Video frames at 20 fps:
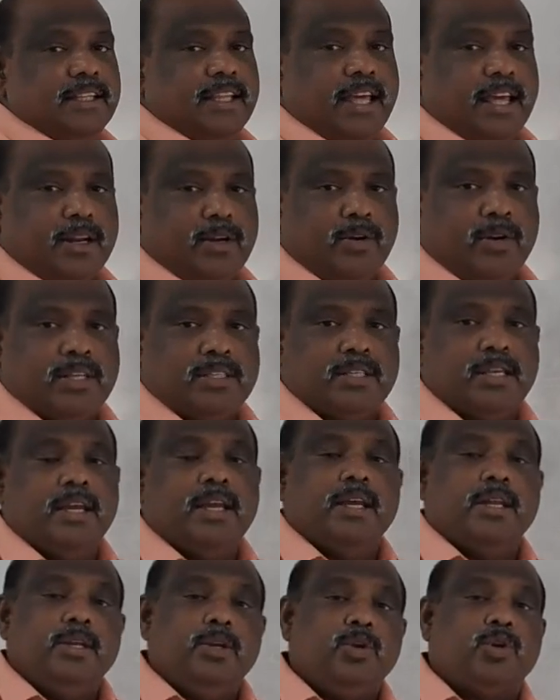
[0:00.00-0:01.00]
they are known as
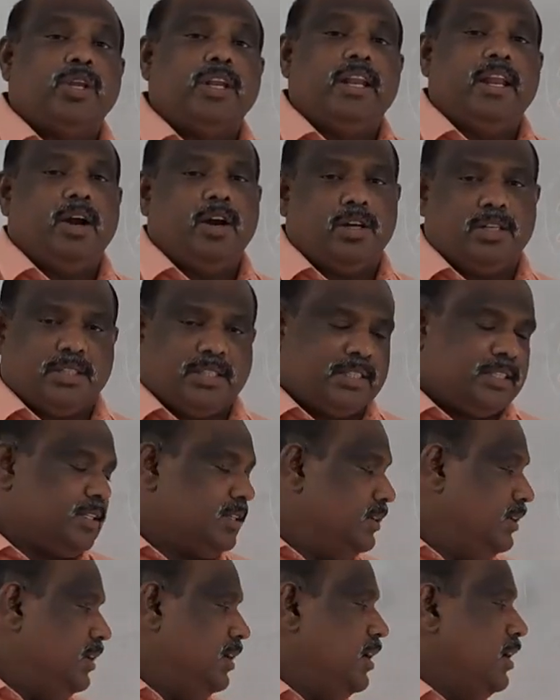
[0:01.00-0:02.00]
nucleons.